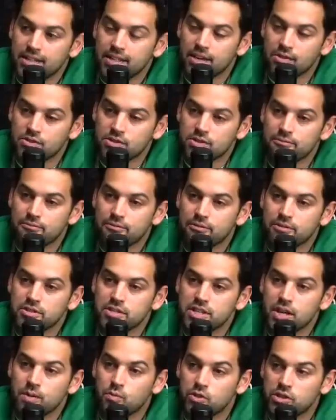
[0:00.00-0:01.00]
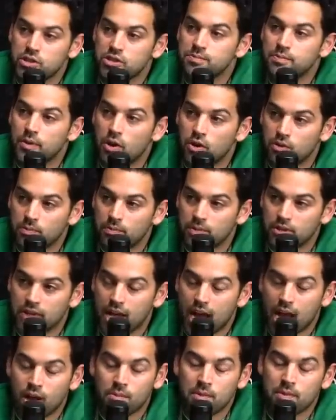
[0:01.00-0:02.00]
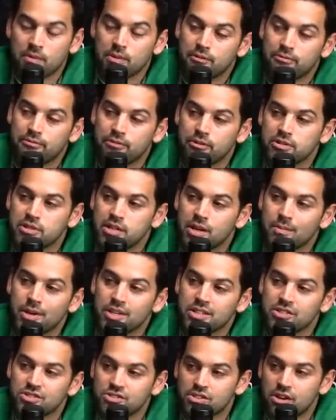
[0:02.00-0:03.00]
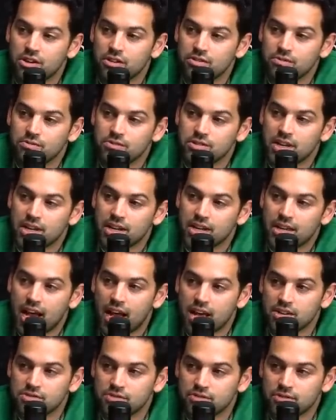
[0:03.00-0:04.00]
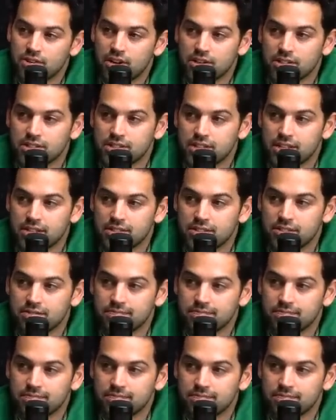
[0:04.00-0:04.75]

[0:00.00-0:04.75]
that was the first time we spoke. But I remember the first time I saw you was at a CASL contest.